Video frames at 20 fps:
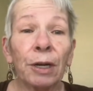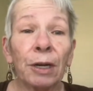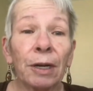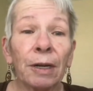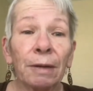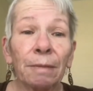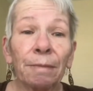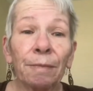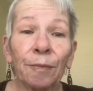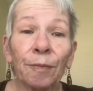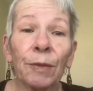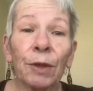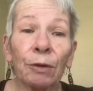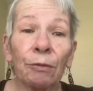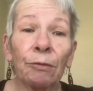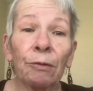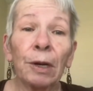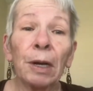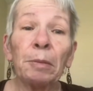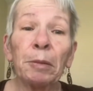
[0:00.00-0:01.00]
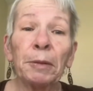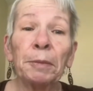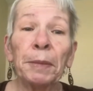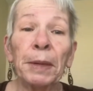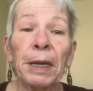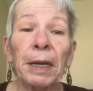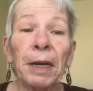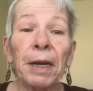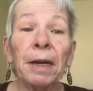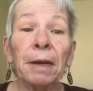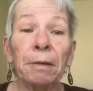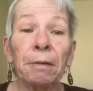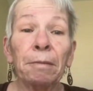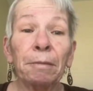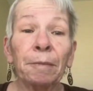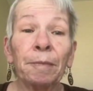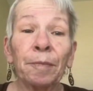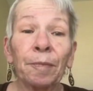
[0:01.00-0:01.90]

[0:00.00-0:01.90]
a rubber band